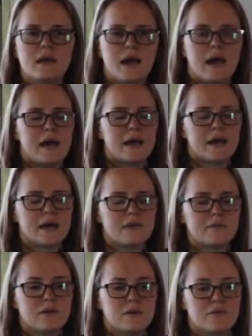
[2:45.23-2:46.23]

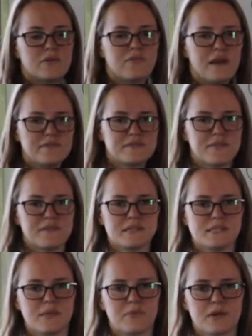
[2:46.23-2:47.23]
the
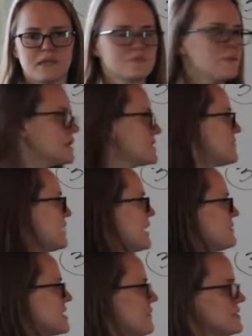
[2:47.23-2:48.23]
5/7 number is. What is
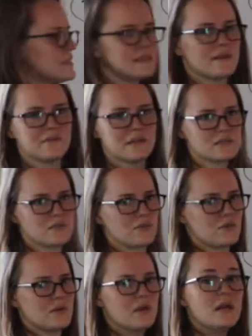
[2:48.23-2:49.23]
5/7 of this
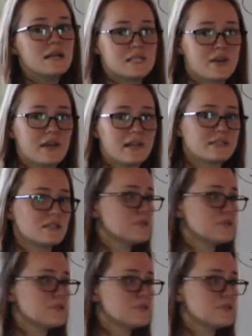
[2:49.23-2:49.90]
total? So I guess the